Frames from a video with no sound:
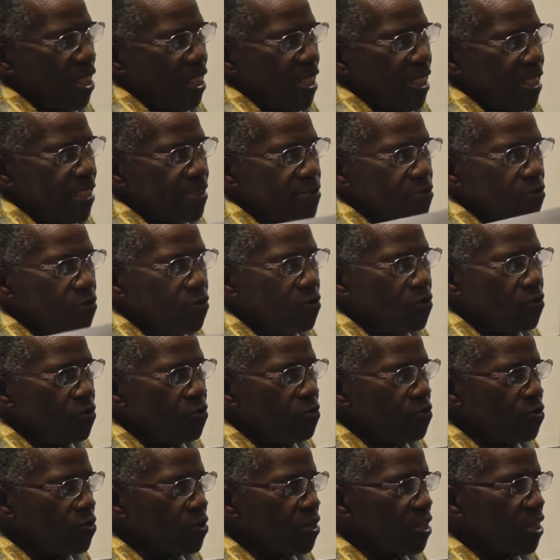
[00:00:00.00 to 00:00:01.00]
it
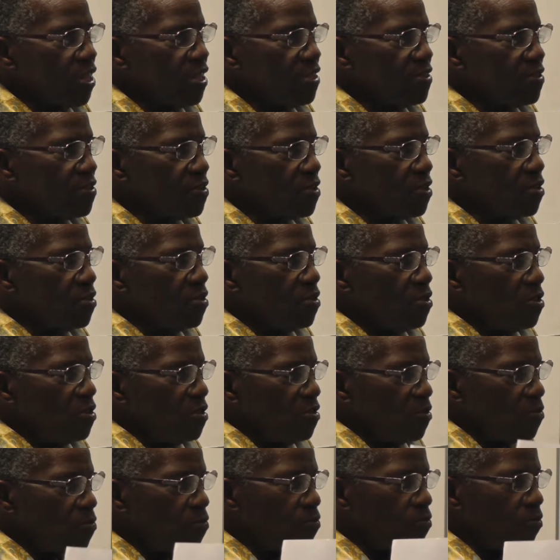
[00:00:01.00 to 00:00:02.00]
causes
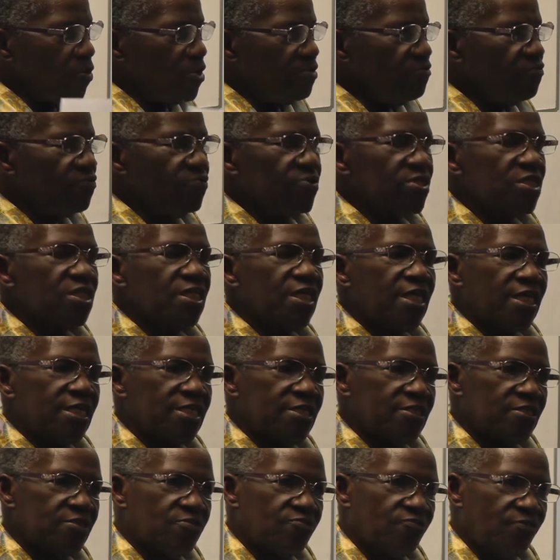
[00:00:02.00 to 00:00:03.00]
rift
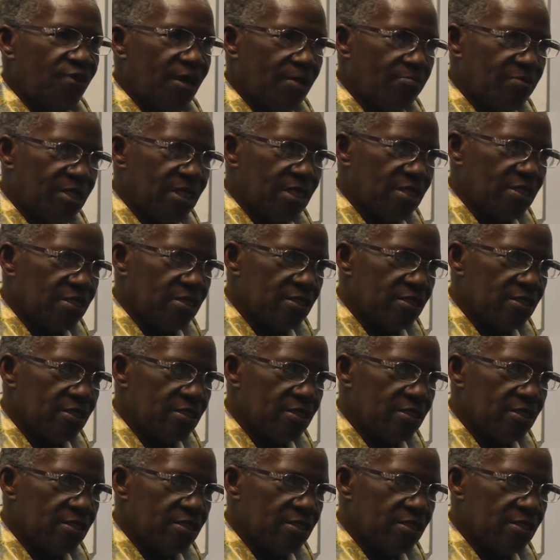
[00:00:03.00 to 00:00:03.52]
against family.